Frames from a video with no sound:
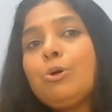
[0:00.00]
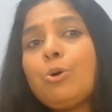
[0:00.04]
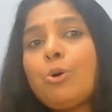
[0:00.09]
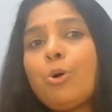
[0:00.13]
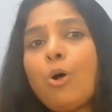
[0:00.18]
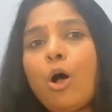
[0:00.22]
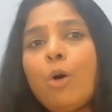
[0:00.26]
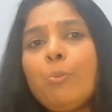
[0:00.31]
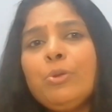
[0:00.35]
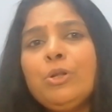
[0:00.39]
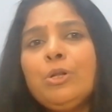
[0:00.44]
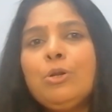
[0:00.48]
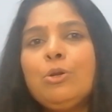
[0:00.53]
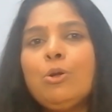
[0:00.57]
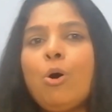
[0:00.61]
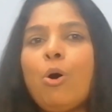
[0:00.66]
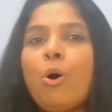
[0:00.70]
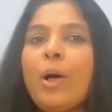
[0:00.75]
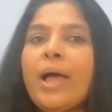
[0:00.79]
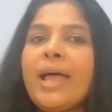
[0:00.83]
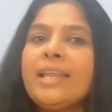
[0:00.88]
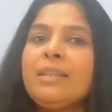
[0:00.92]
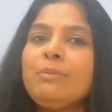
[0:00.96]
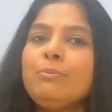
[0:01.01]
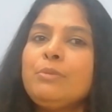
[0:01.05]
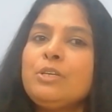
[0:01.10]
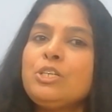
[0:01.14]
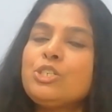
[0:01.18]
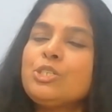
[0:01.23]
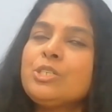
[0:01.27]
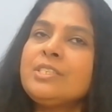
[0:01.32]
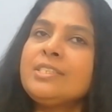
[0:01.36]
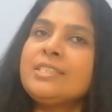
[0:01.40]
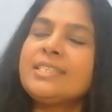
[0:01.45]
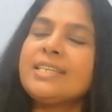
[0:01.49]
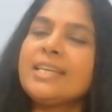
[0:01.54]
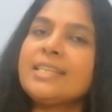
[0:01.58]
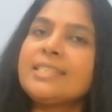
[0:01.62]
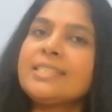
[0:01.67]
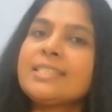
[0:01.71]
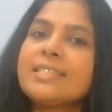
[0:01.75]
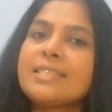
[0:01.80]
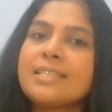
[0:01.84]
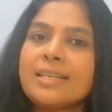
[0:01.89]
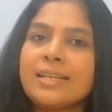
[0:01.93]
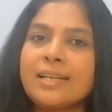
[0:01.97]
Common Law Admission
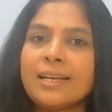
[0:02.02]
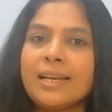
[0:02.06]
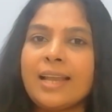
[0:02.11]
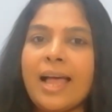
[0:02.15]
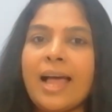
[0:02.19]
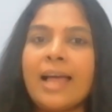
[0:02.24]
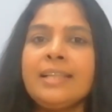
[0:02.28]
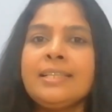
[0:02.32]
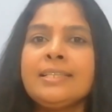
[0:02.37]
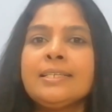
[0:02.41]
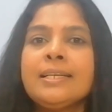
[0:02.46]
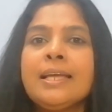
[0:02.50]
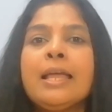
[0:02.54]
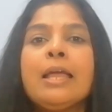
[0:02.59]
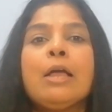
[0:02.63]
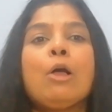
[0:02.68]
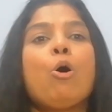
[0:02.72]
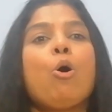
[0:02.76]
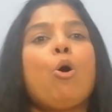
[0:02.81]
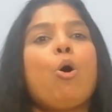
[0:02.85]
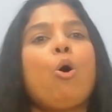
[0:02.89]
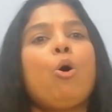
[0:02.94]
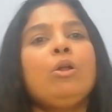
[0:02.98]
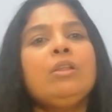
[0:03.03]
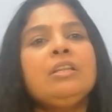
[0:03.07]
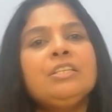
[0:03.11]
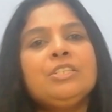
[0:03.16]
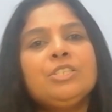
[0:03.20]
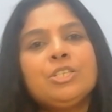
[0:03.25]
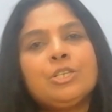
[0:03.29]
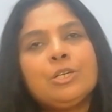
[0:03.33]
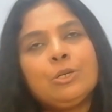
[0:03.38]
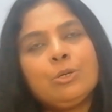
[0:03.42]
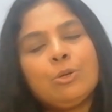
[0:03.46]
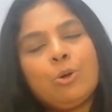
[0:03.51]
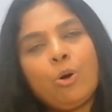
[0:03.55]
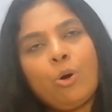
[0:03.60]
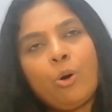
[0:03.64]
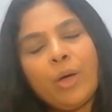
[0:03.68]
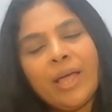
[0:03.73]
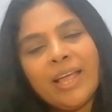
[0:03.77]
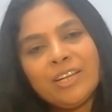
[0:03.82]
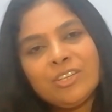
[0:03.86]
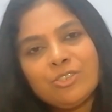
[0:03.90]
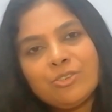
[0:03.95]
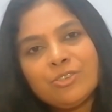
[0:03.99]
Test All India Law
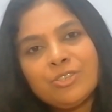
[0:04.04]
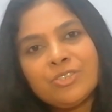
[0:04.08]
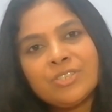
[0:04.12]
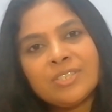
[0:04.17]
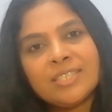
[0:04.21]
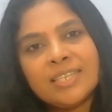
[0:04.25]
Entrance